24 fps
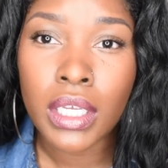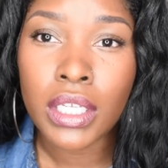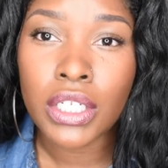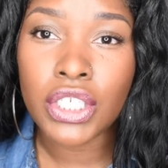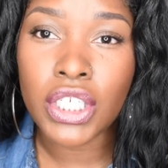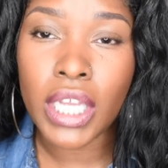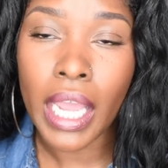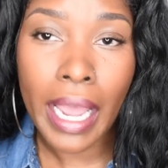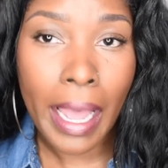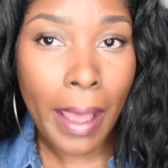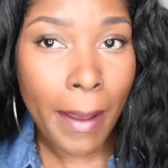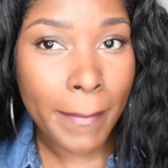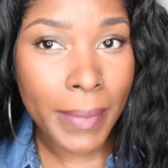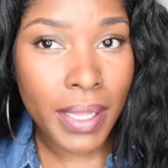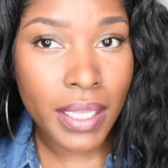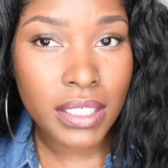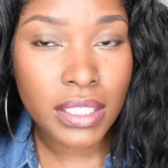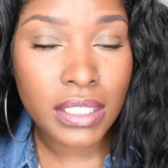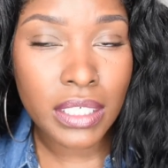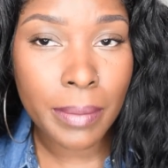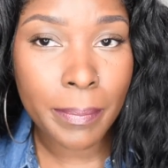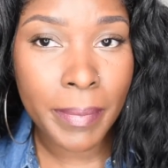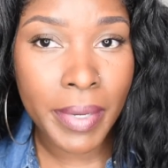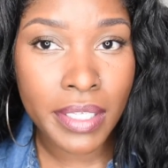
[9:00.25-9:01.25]
check out
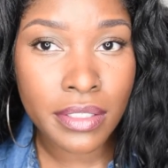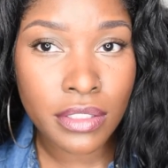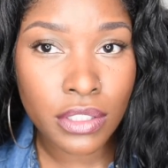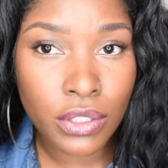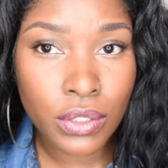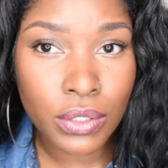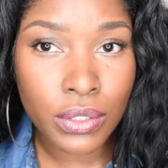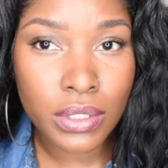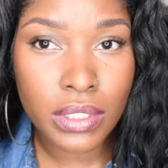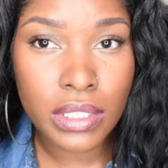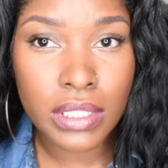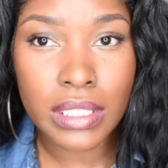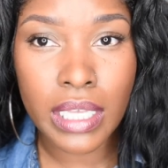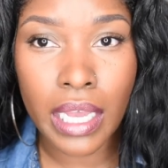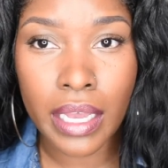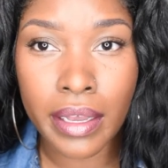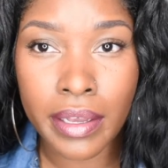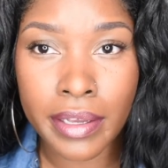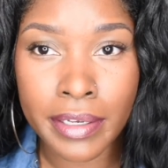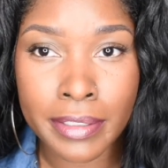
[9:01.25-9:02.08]
Blushing Bundles.